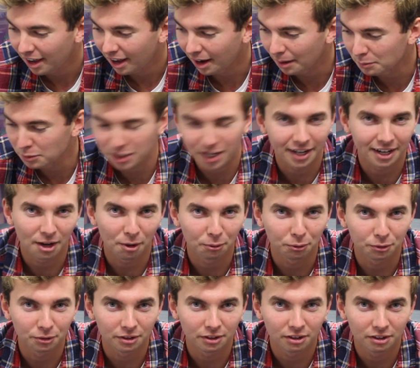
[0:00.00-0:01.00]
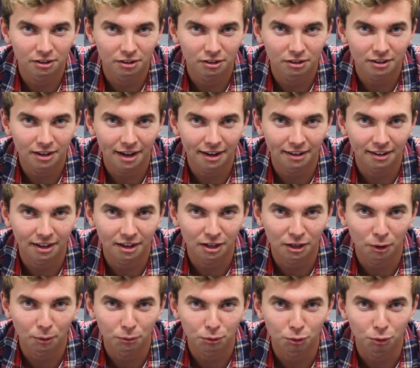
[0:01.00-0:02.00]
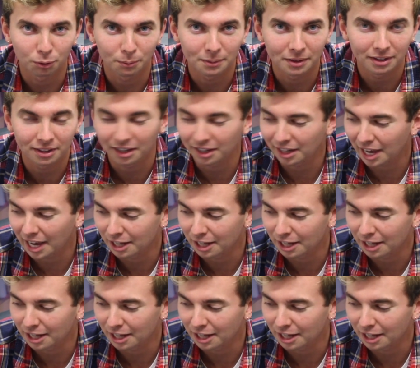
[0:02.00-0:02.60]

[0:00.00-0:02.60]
And I'm just kind of gonna go through them and like